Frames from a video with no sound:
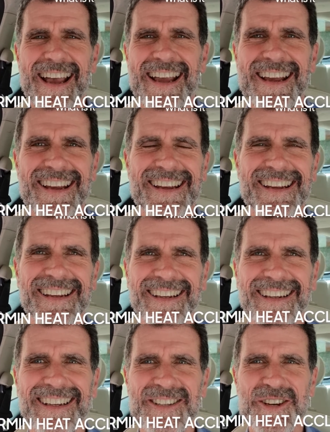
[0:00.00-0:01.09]
Hey,
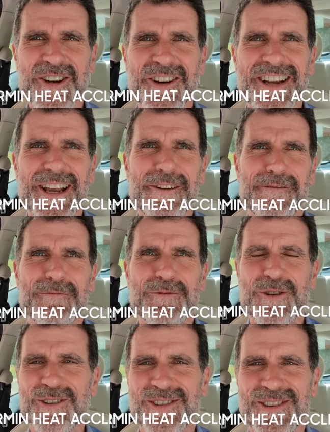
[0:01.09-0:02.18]
it's John here from
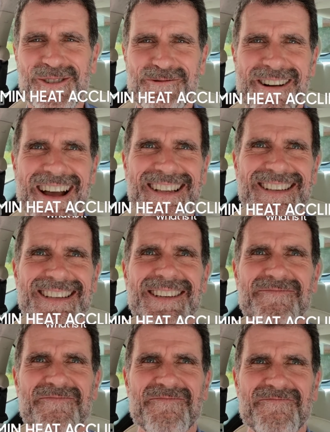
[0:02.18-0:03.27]
John Still Runs.
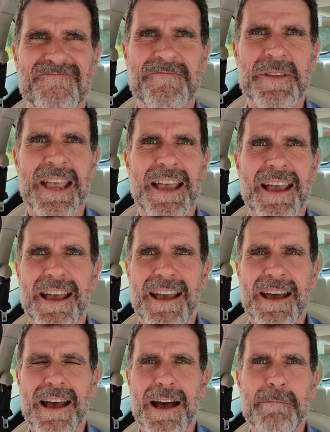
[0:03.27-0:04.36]

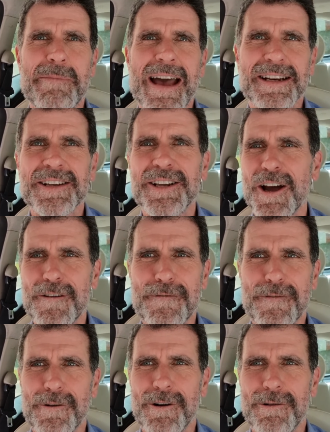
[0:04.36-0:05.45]
I'm about to go
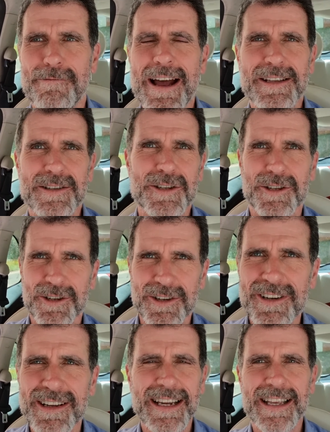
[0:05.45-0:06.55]
for a run
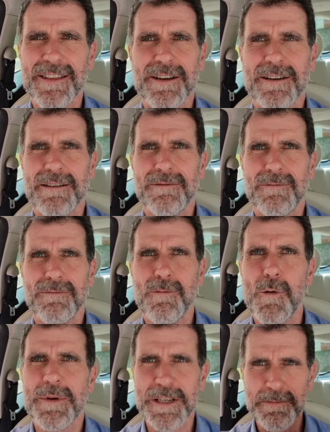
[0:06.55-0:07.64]
soon in the
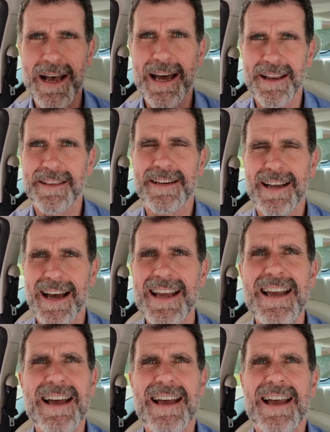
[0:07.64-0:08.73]
warmest part of the
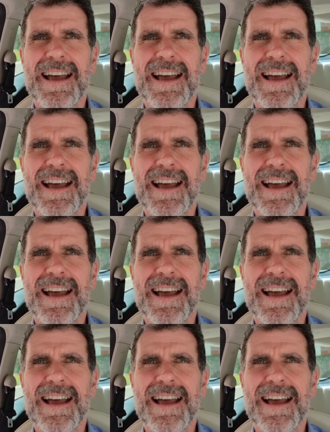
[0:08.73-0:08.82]
day.